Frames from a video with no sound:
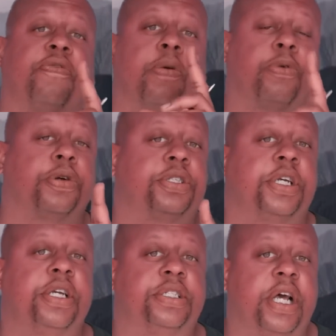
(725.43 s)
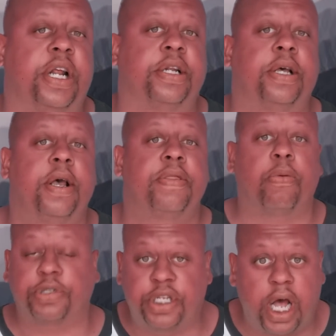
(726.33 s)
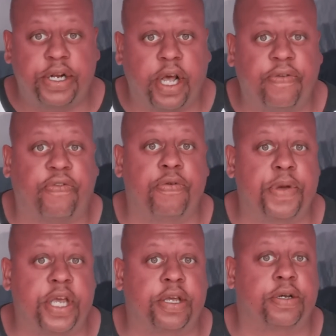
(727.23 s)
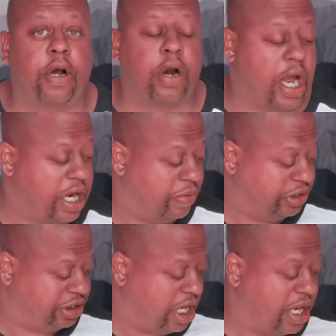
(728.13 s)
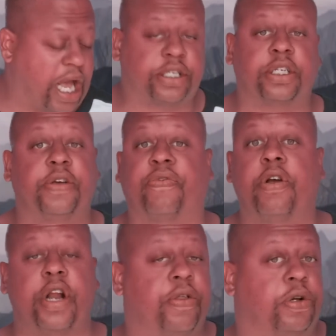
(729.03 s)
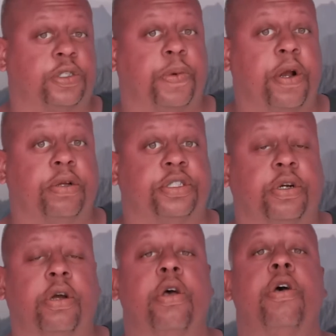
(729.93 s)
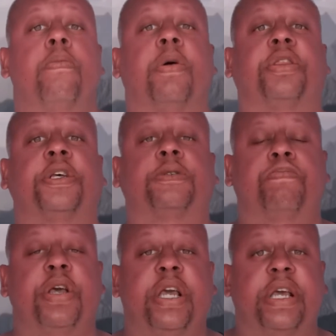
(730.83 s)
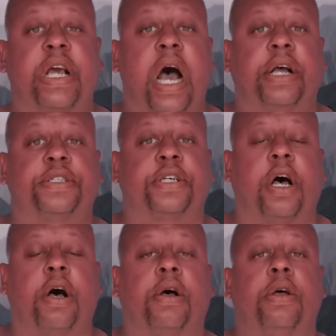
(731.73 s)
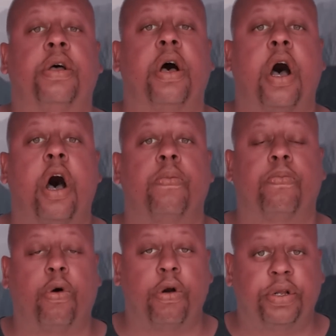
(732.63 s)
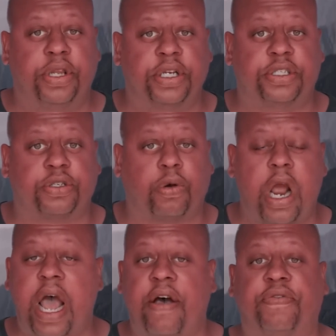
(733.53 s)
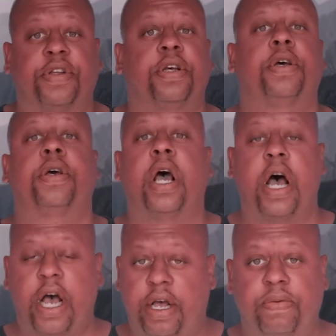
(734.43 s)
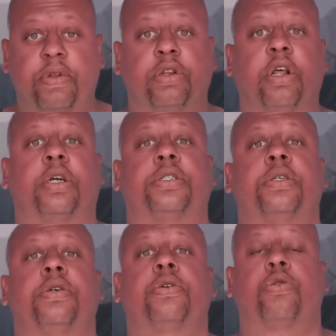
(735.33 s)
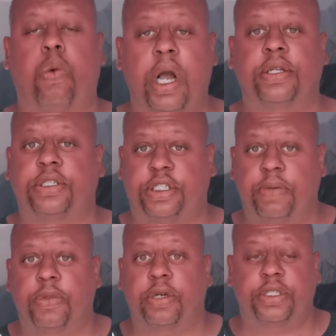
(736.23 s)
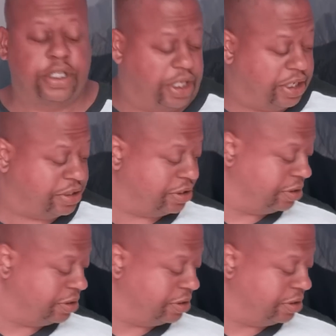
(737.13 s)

from Christine Dennett that was not done for me. All right, it was done actually for another experiencer. But this being I saw on board this craft uh, looked quite similar to this.